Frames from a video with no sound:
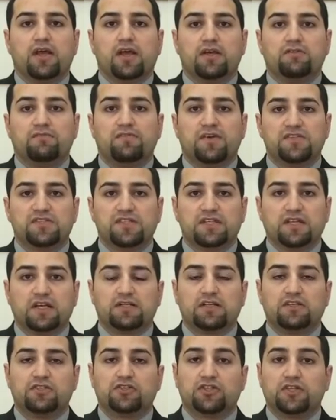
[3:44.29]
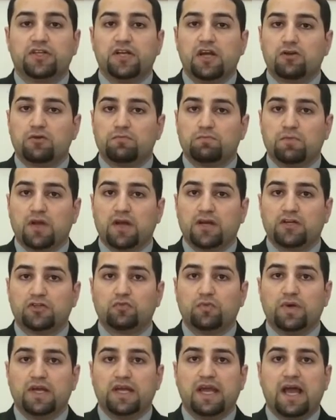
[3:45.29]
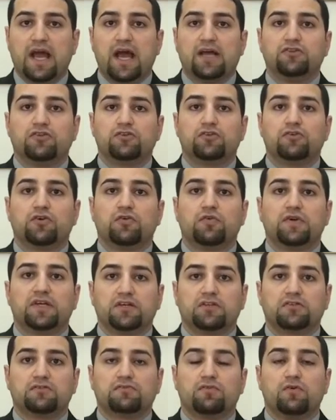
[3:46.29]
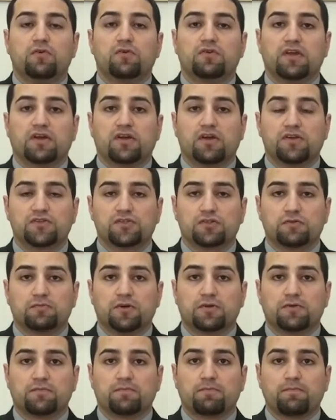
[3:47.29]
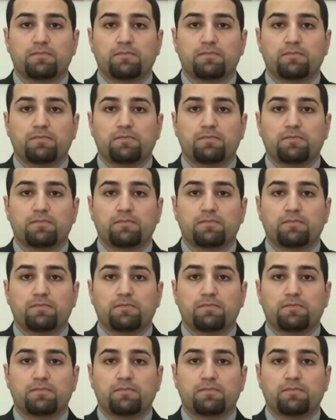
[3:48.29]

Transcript: investing it in a Sharia compliant way, and growing it for the customer.